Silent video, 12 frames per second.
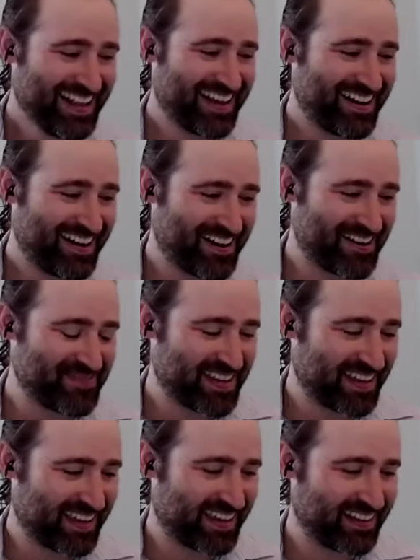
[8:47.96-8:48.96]

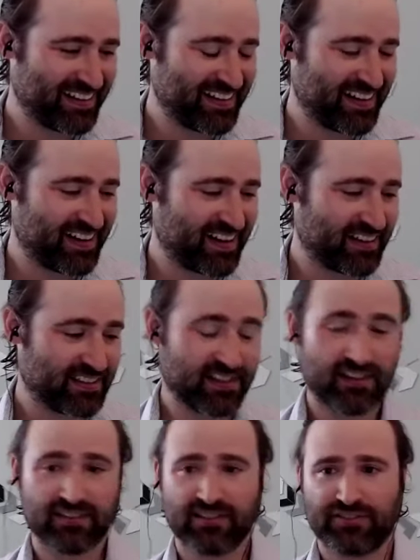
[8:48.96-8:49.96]
and
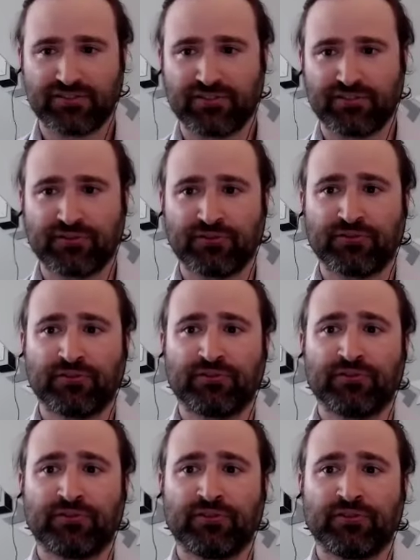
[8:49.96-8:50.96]
Young
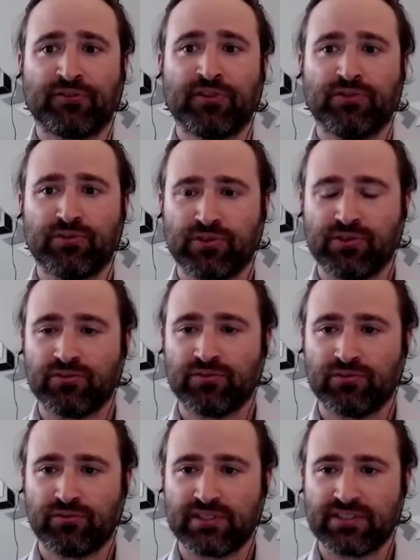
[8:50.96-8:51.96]
Guru,
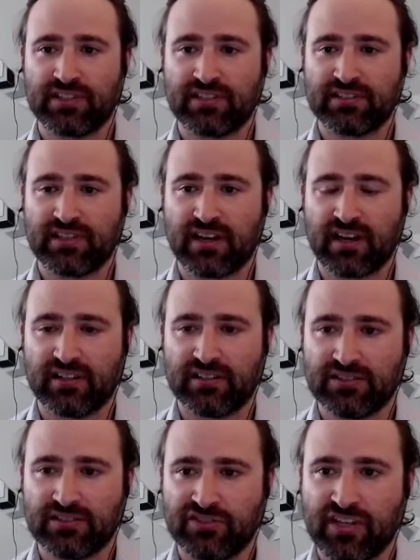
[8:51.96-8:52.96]
which is
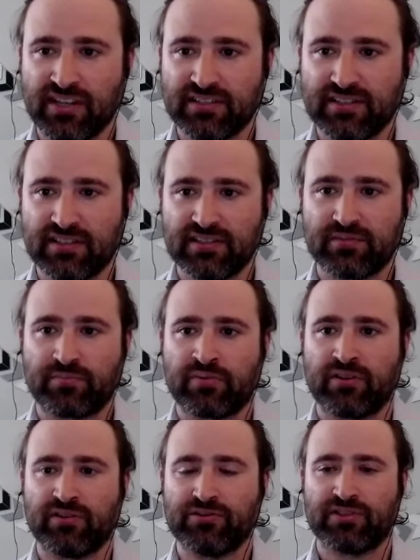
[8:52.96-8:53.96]
Jay-Z's
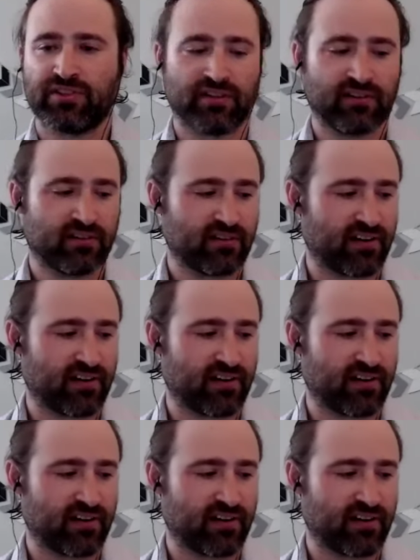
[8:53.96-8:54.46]
producer.